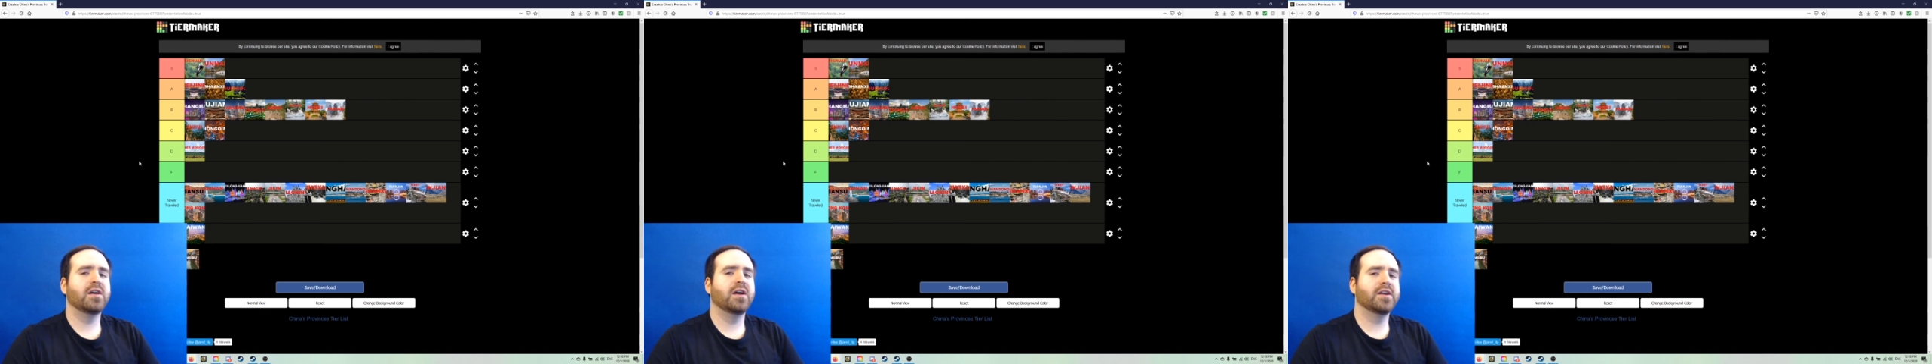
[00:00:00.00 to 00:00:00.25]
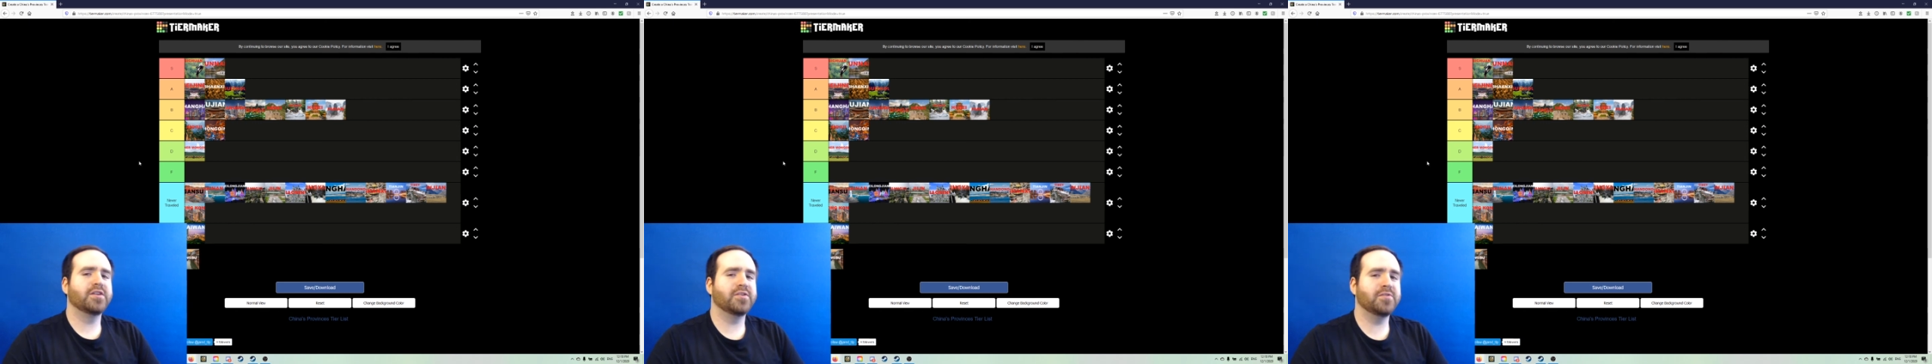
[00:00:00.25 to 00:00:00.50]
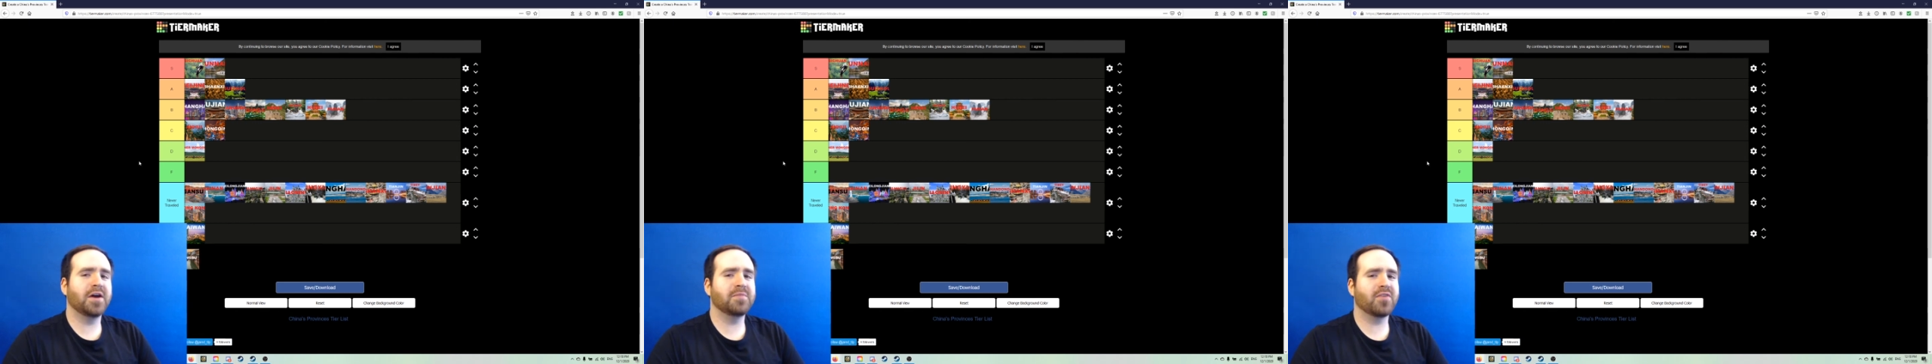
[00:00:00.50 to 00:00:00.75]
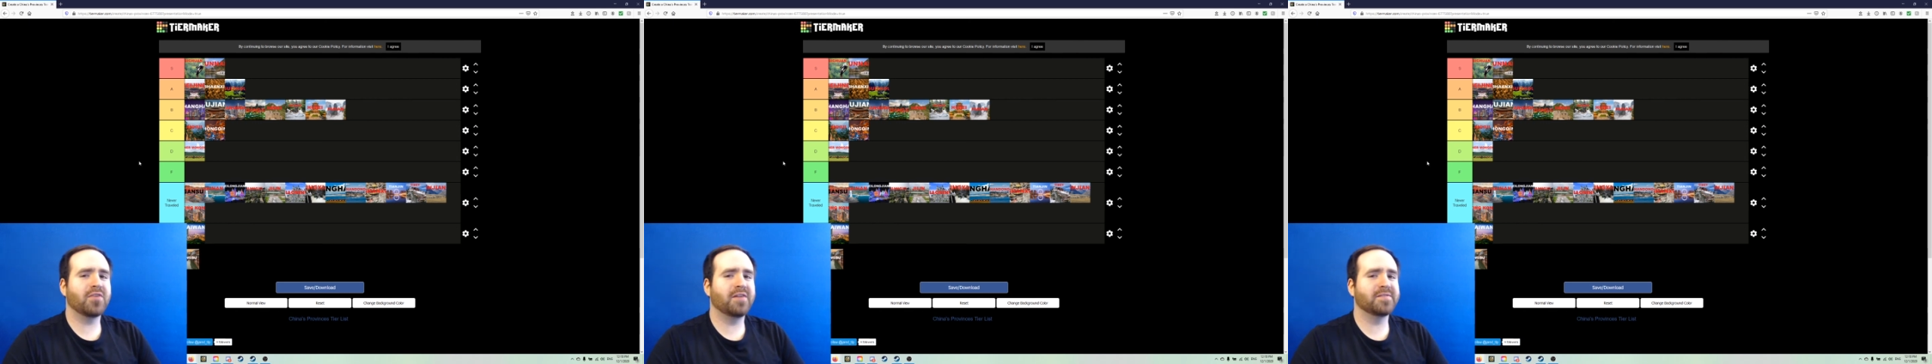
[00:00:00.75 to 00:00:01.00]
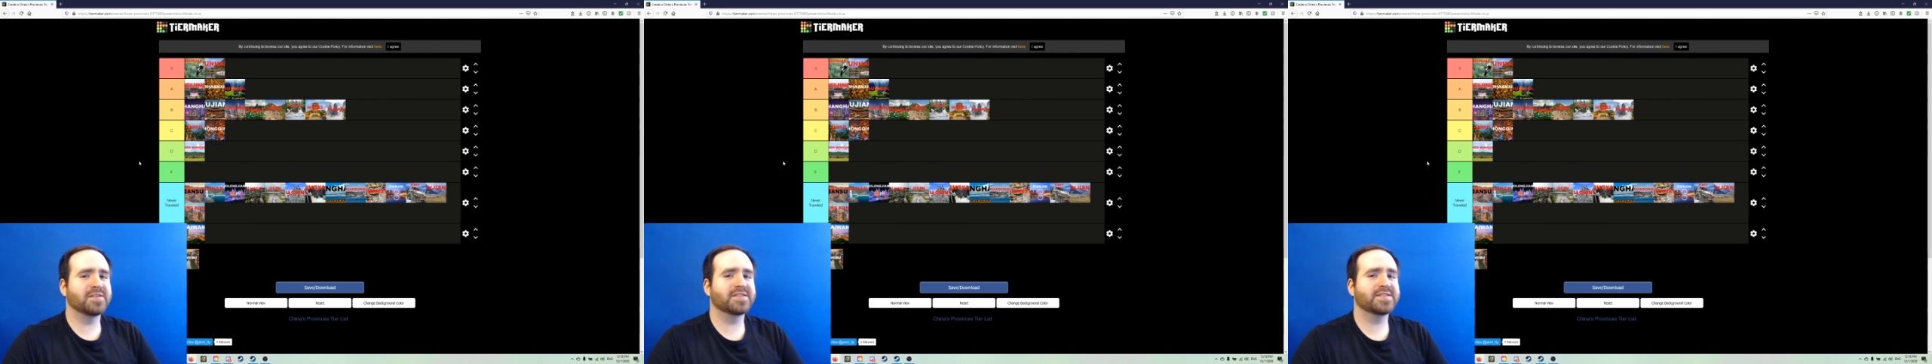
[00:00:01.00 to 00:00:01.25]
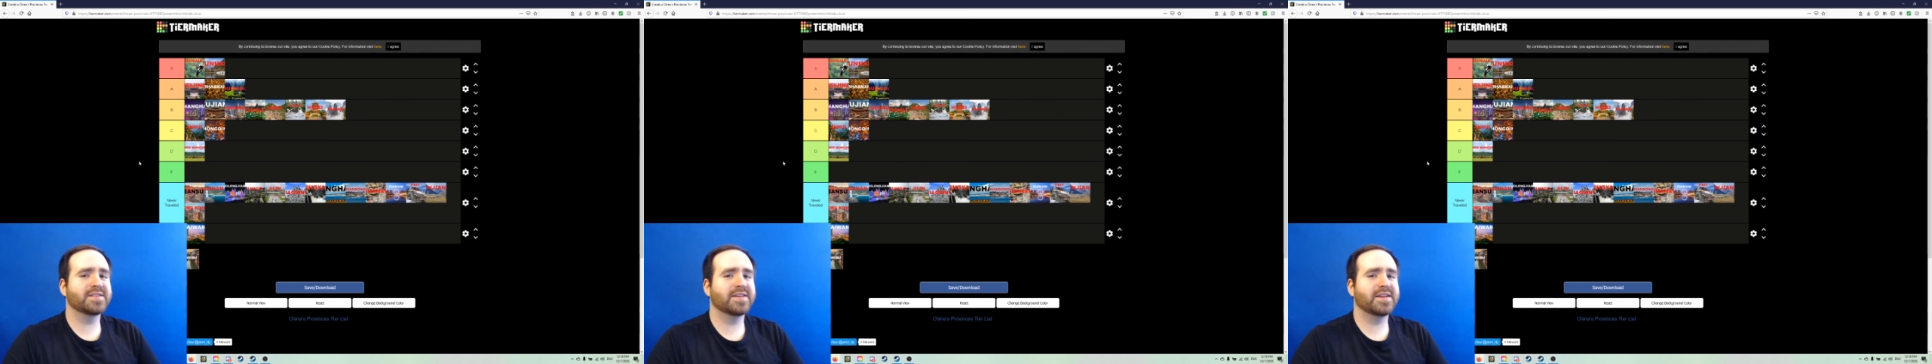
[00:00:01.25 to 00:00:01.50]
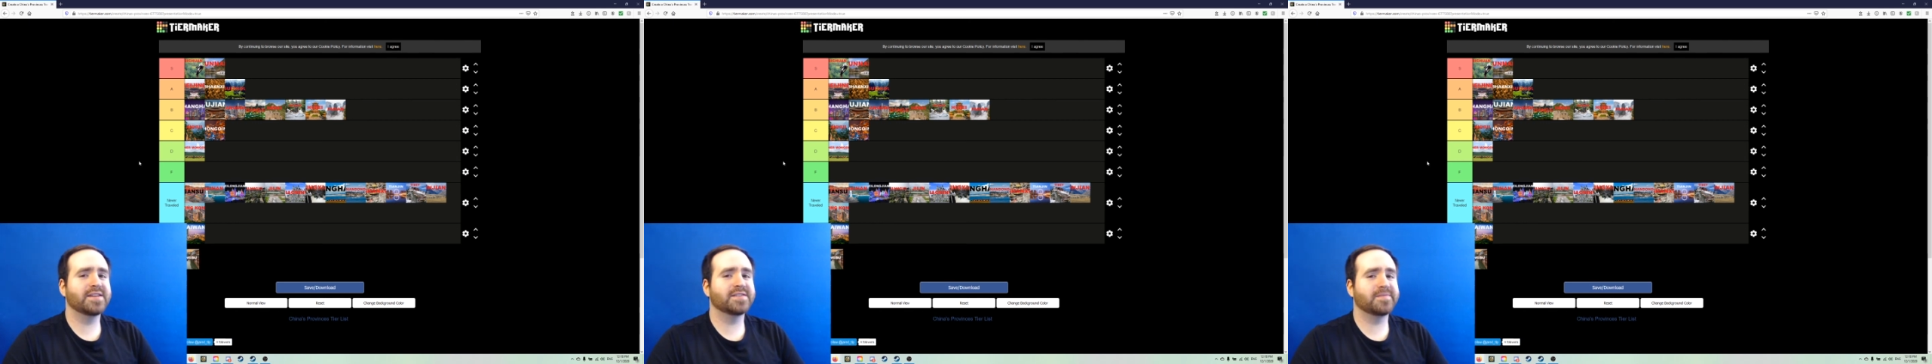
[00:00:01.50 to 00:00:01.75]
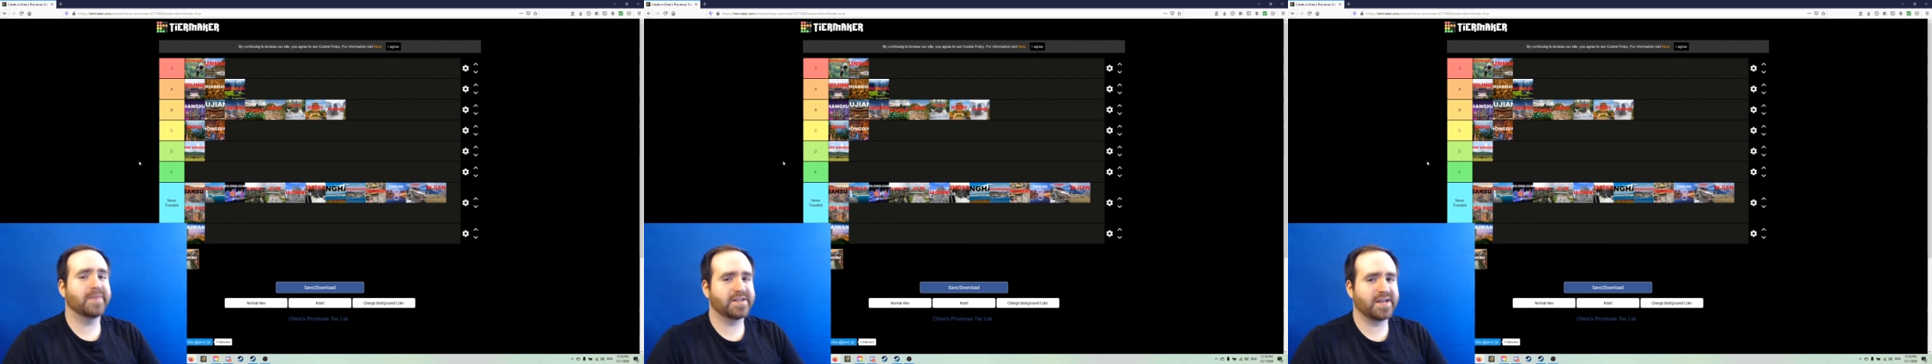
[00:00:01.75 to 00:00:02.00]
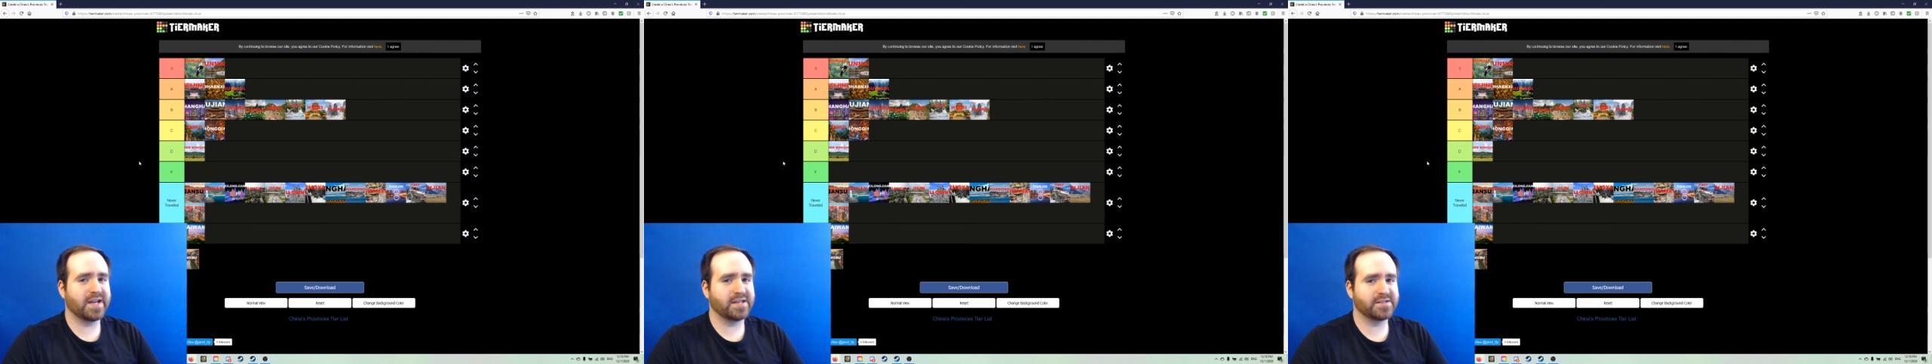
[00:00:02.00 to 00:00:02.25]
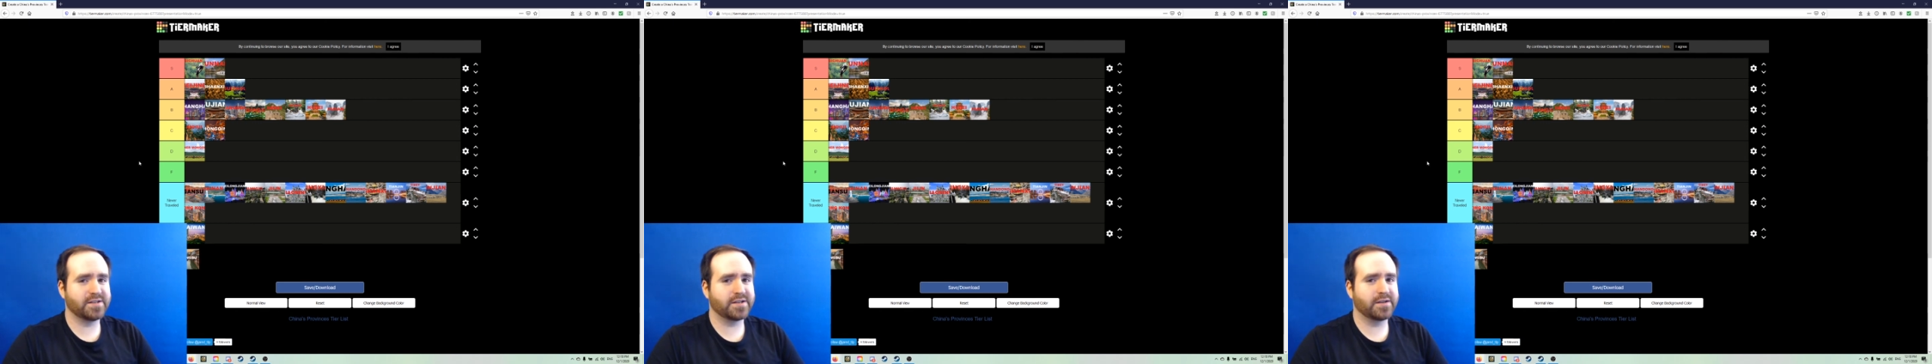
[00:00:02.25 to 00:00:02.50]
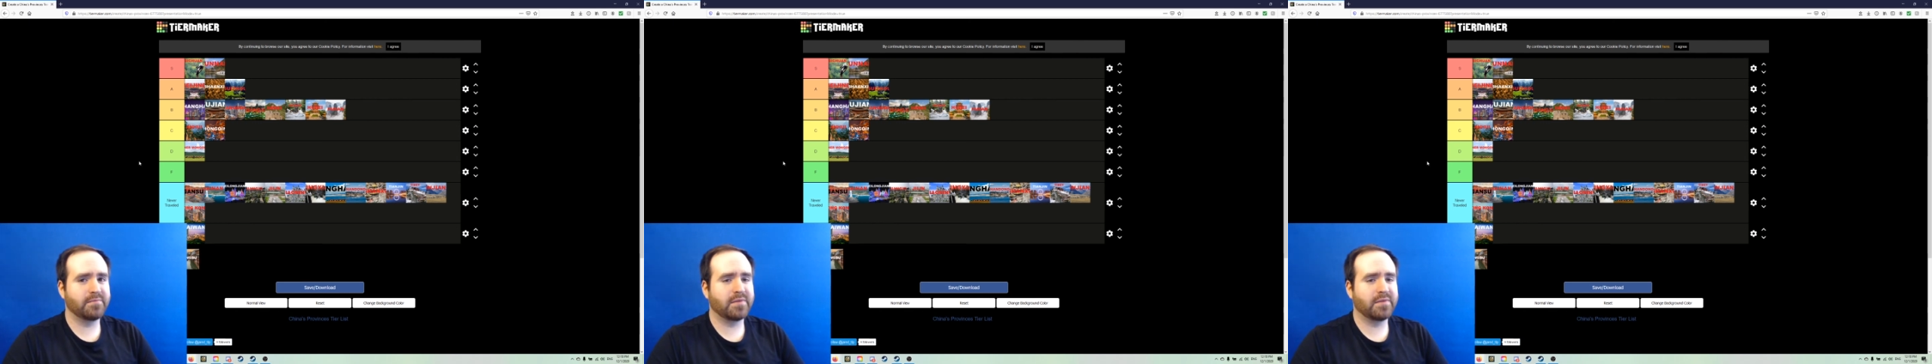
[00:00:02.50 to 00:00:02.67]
Yunnan province is fantastic.